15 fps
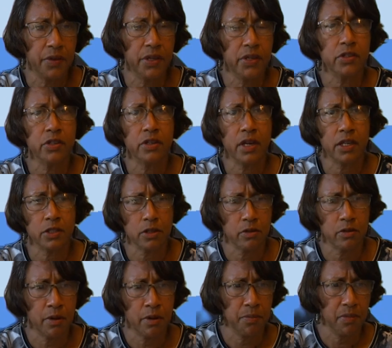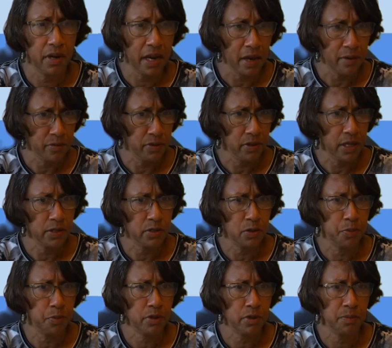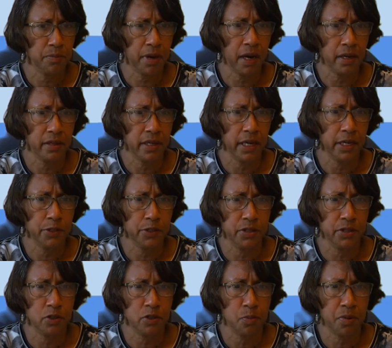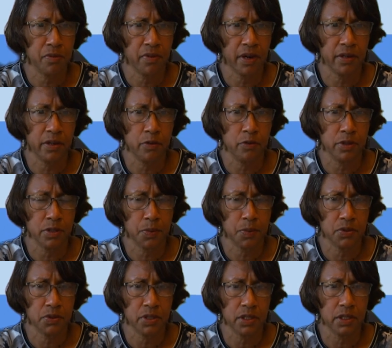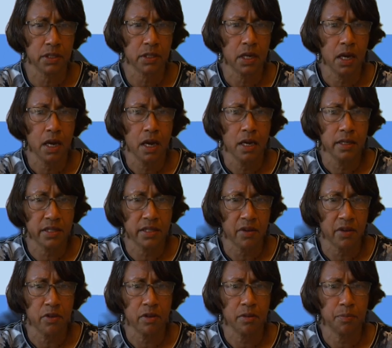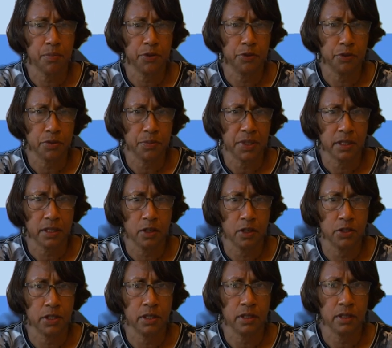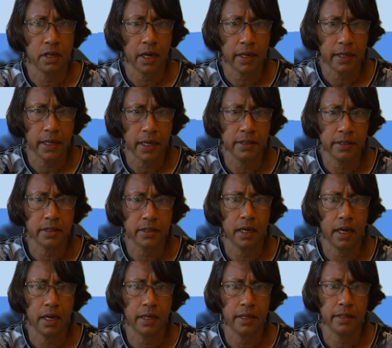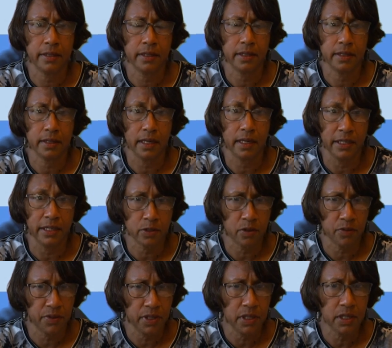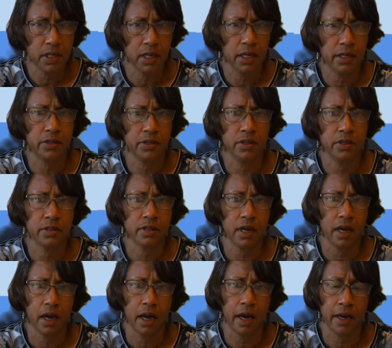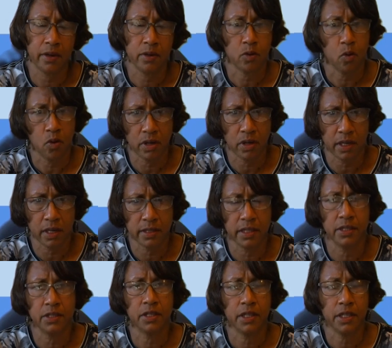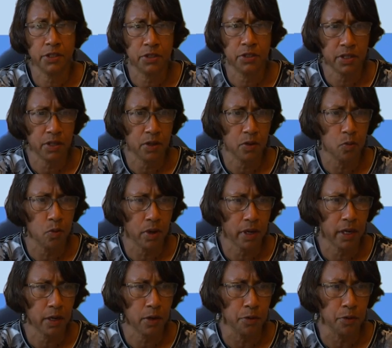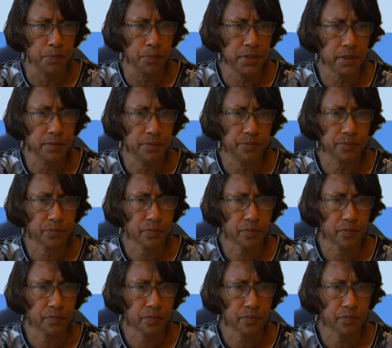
At the international level, as reported by the agencies who provided responses, several produce methodological guidelines and lists of indicators and organize interagency working groups.